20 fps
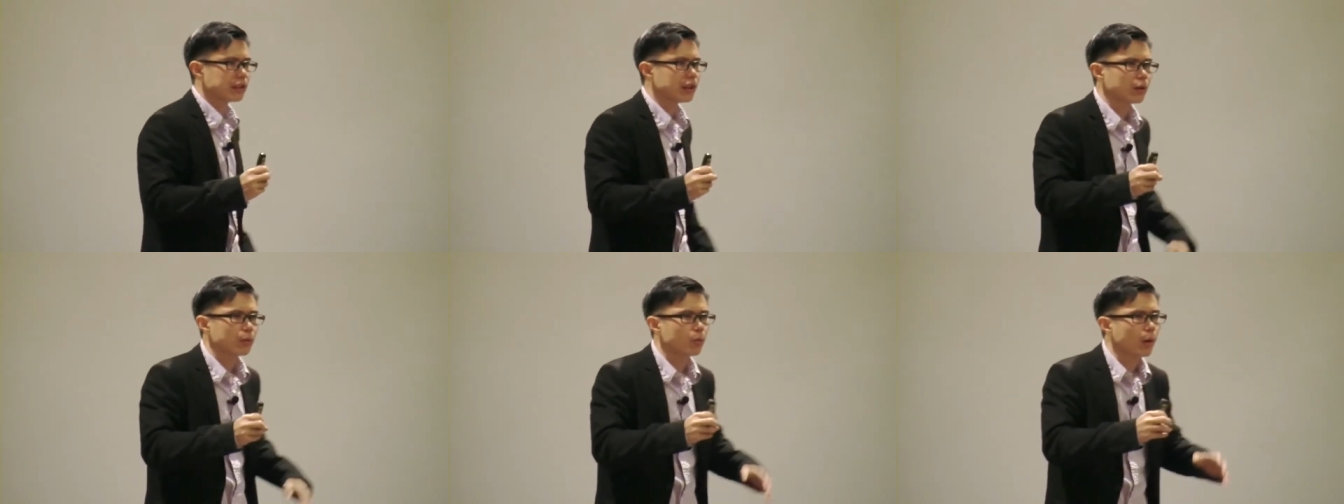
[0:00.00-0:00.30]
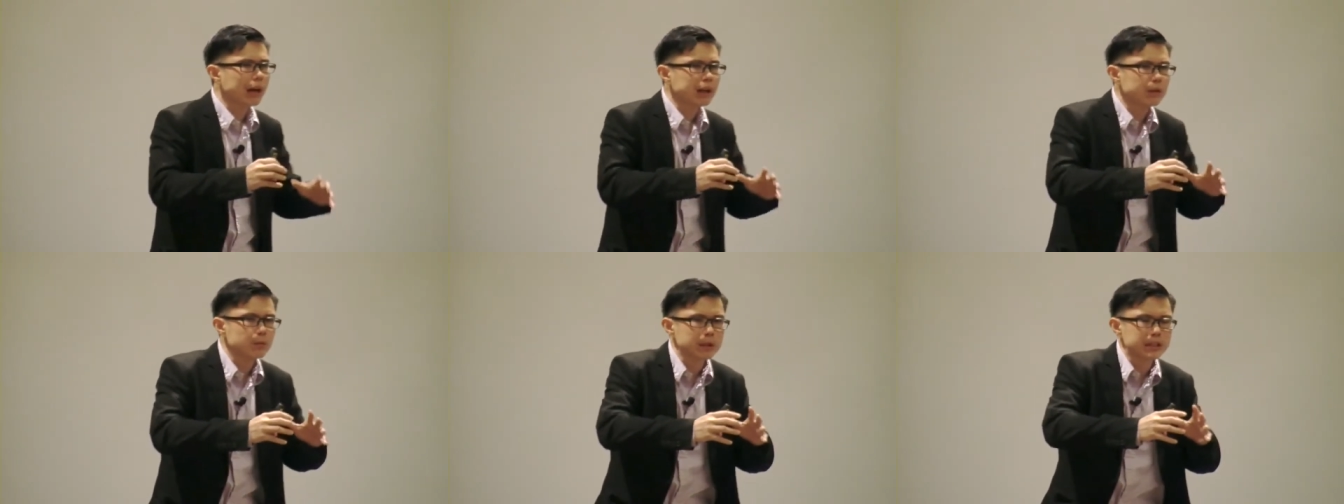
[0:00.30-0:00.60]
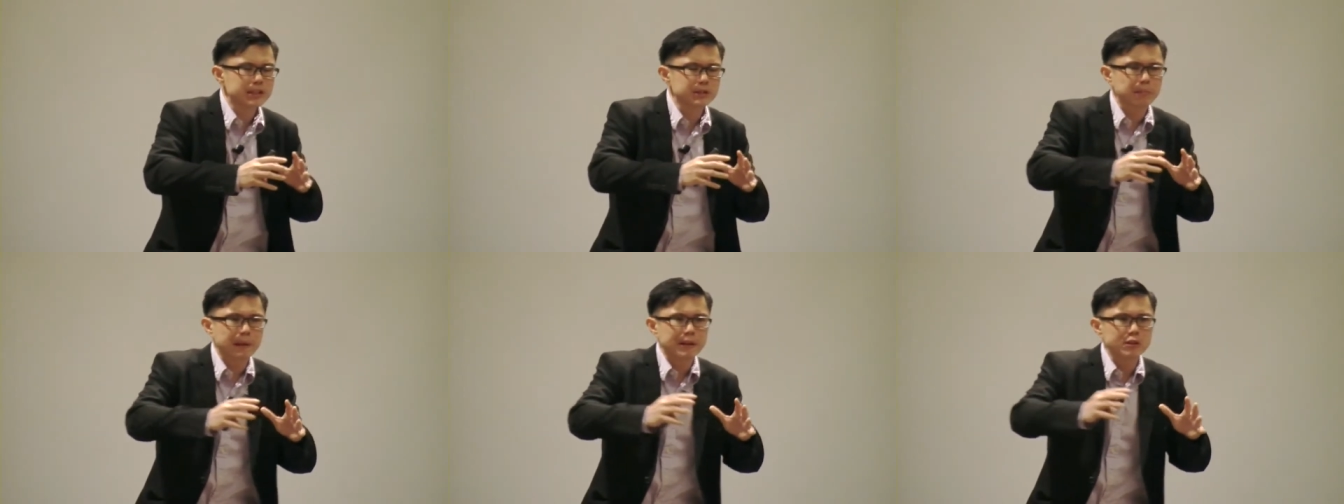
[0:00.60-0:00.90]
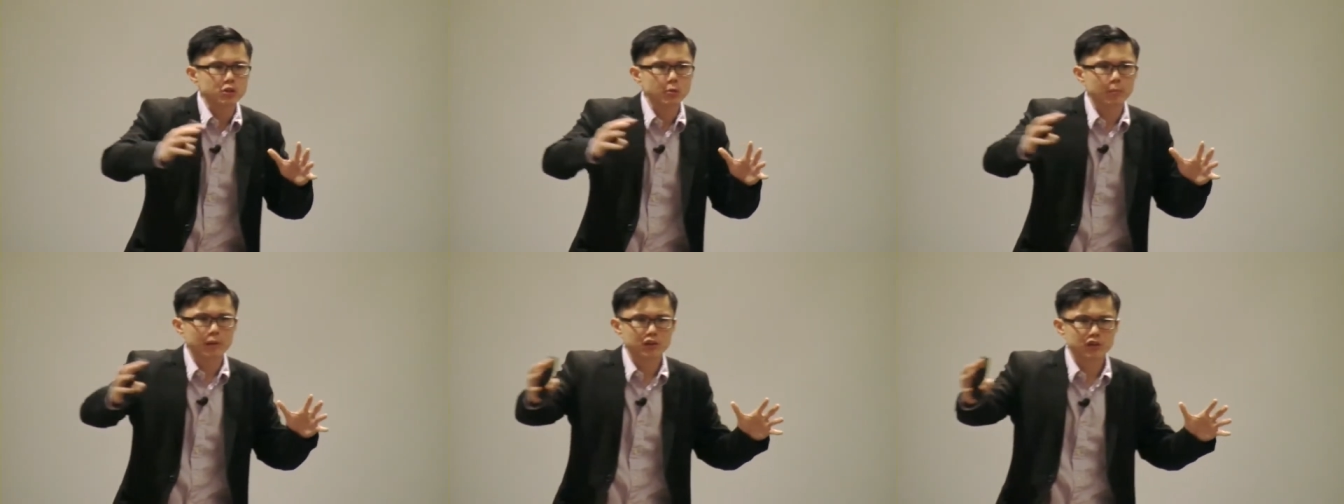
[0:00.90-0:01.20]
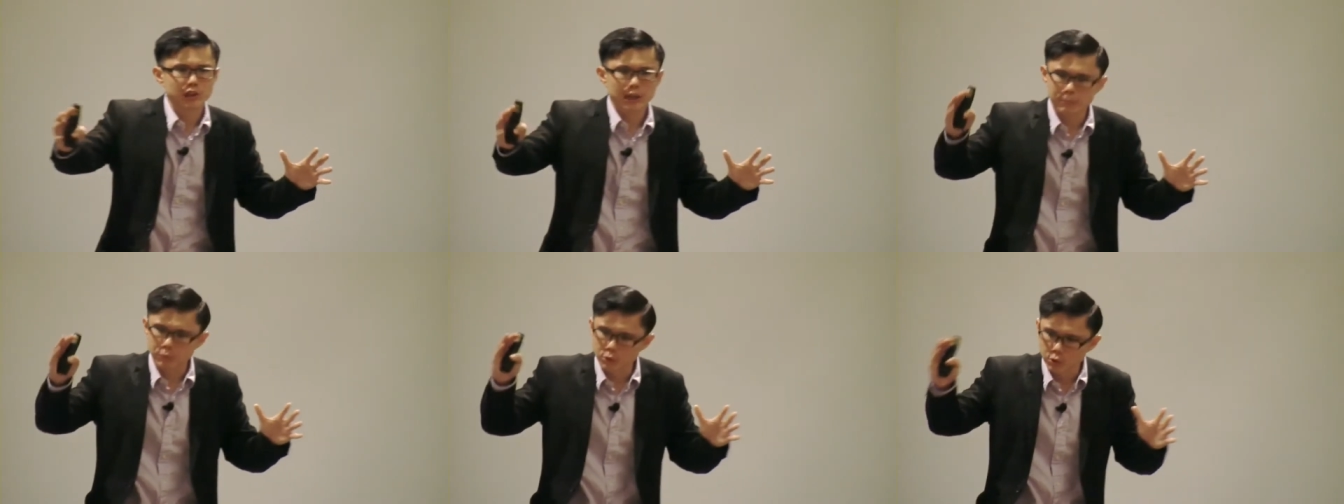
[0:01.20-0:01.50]
Now, why do we spend so
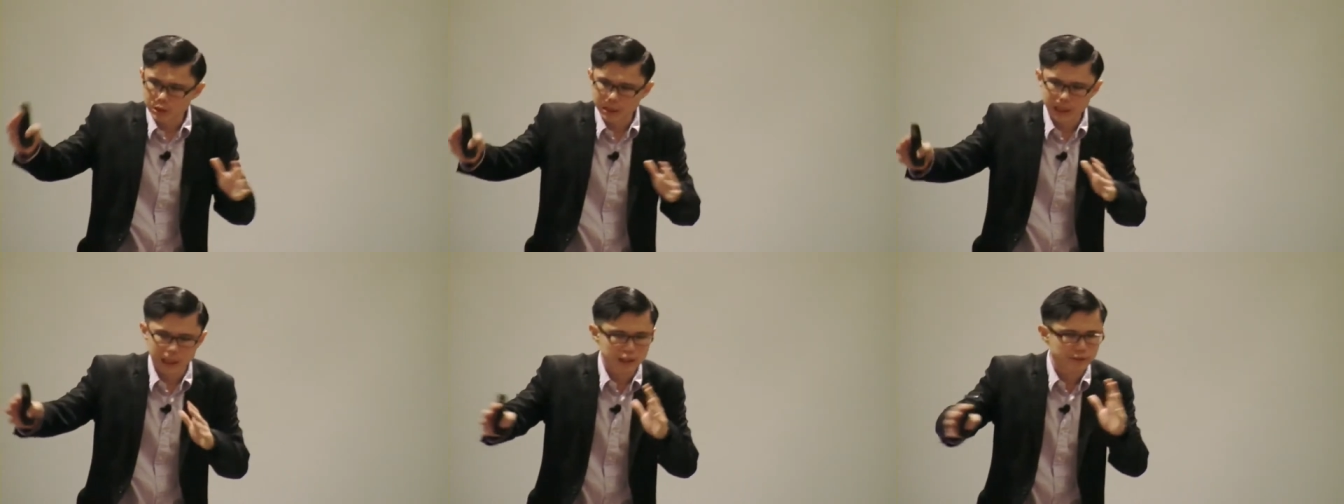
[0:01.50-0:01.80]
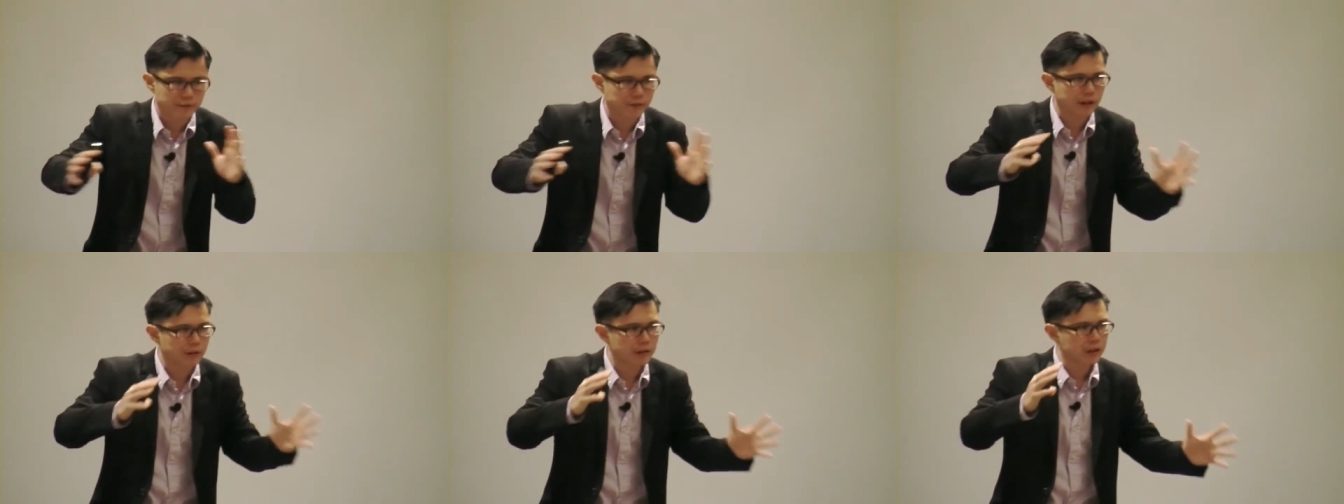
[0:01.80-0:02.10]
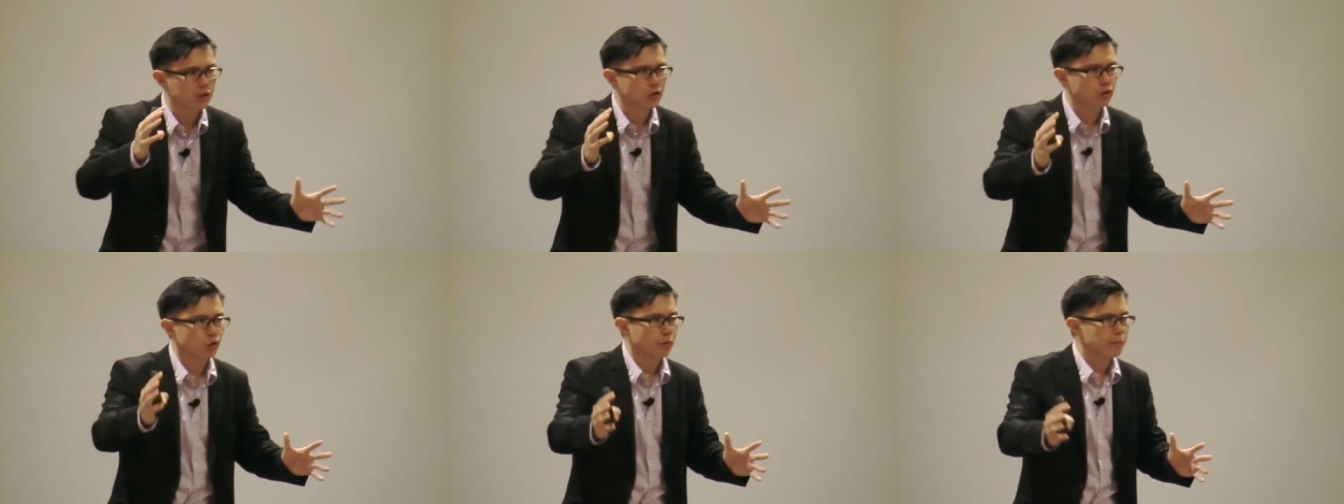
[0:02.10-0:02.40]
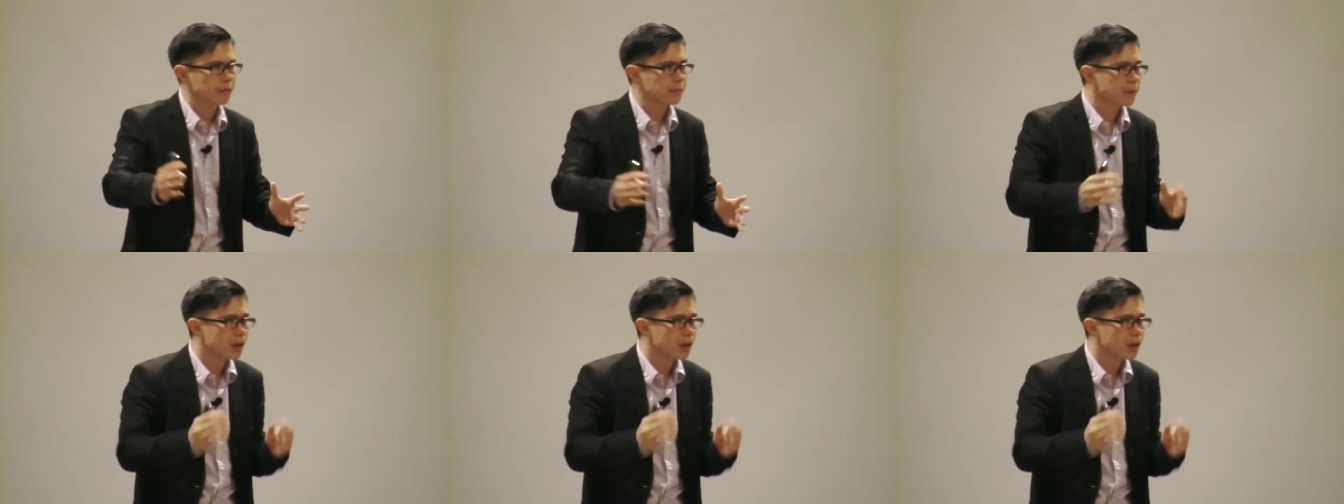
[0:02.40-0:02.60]
much time looking at the various groups?